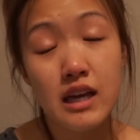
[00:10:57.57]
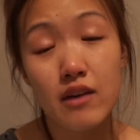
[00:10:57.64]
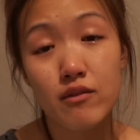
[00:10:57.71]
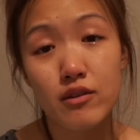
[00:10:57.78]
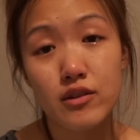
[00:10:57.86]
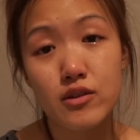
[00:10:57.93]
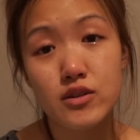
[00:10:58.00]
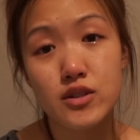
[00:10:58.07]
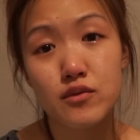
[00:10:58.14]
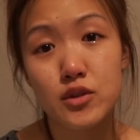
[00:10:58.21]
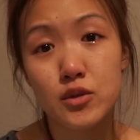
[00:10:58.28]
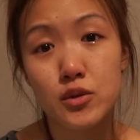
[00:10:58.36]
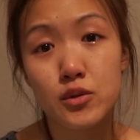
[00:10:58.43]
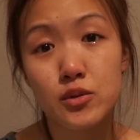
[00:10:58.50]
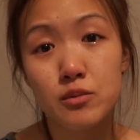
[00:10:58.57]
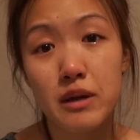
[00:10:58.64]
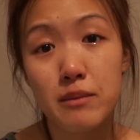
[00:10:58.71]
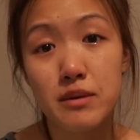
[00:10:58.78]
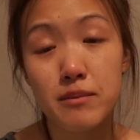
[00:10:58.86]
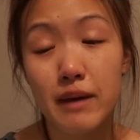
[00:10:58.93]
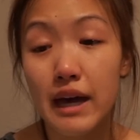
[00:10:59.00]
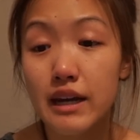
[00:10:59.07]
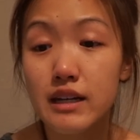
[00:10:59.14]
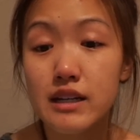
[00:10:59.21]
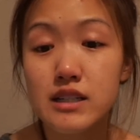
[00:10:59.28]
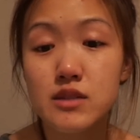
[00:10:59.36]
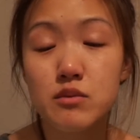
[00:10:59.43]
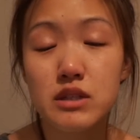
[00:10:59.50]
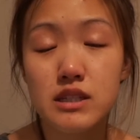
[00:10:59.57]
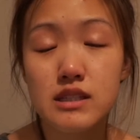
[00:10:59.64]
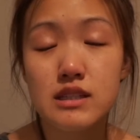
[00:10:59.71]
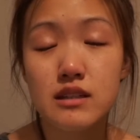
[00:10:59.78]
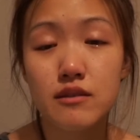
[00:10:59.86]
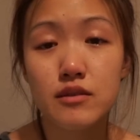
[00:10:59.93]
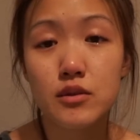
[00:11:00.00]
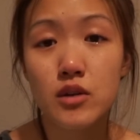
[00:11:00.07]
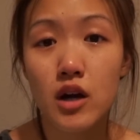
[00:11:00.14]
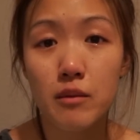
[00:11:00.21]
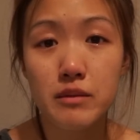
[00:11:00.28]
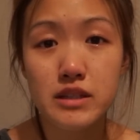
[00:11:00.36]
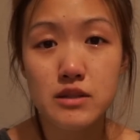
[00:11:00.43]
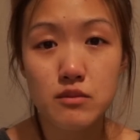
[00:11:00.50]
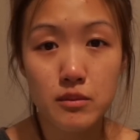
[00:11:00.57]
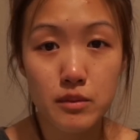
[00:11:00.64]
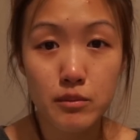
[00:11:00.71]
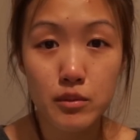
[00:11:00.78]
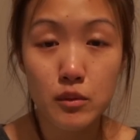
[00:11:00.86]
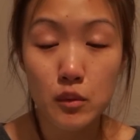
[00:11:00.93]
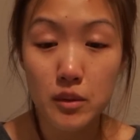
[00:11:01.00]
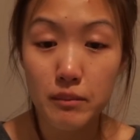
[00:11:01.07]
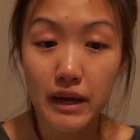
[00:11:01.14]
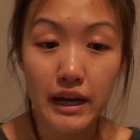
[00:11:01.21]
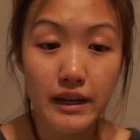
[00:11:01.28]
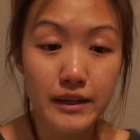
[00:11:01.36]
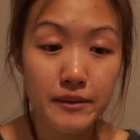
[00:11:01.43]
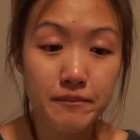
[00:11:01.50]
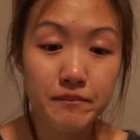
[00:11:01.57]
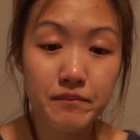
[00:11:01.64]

And for those of you who may be mad at us, we did see a few comments where people were mad.